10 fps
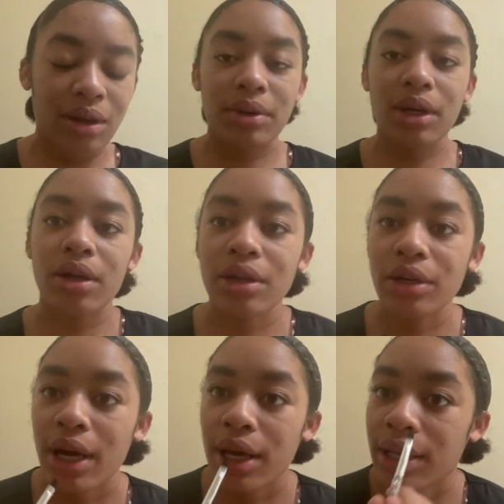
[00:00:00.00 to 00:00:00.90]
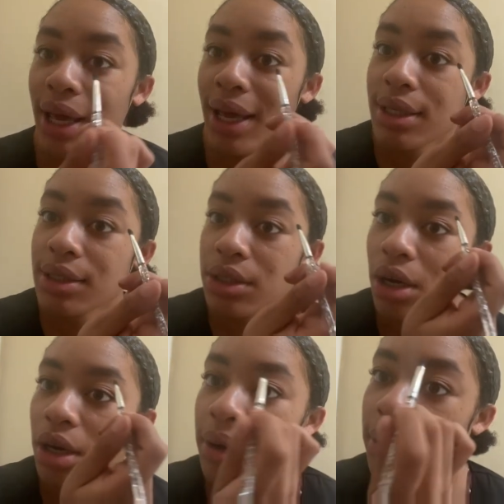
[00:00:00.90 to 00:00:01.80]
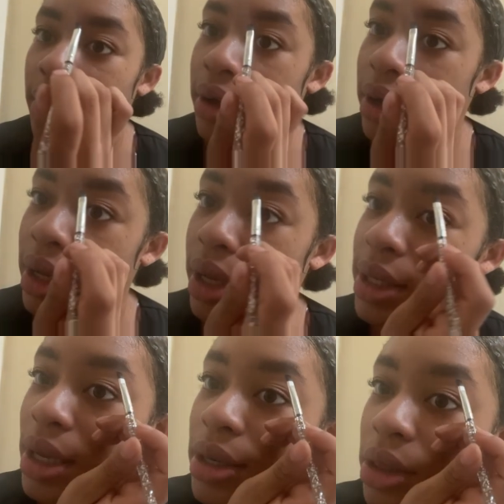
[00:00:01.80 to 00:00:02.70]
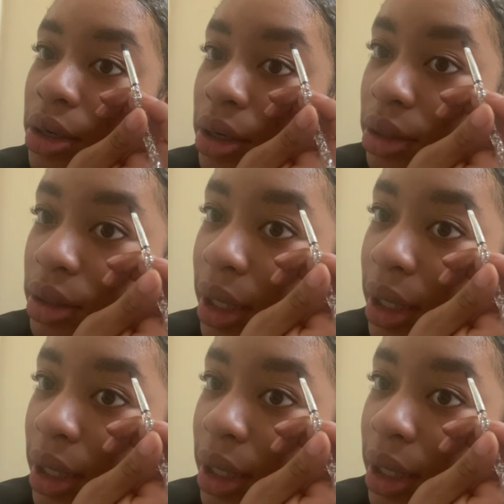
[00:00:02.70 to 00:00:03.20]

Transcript: But now they're not as dark because I learned